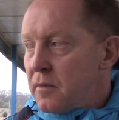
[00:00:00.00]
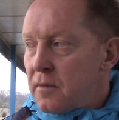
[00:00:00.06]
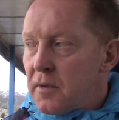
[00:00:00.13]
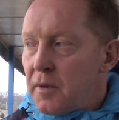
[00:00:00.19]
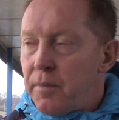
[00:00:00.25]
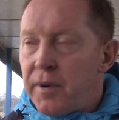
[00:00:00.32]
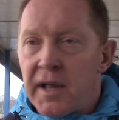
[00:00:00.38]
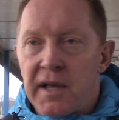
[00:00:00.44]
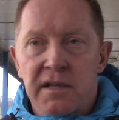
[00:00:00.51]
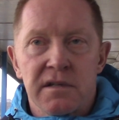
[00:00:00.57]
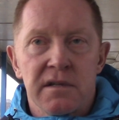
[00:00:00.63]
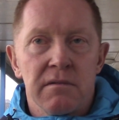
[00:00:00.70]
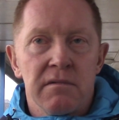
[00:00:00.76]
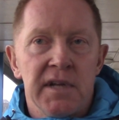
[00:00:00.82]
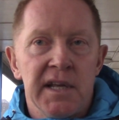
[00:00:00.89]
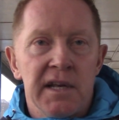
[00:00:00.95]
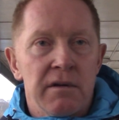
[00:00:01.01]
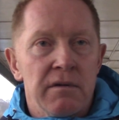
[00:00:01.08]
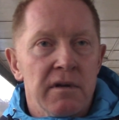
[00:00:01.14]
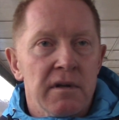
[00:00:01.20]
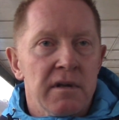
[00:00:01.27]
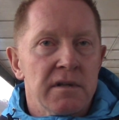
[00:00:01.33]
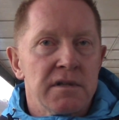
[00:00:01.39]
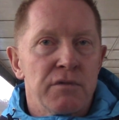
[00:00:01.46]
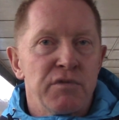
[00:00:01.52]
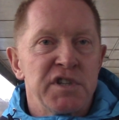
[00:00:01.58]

The players need to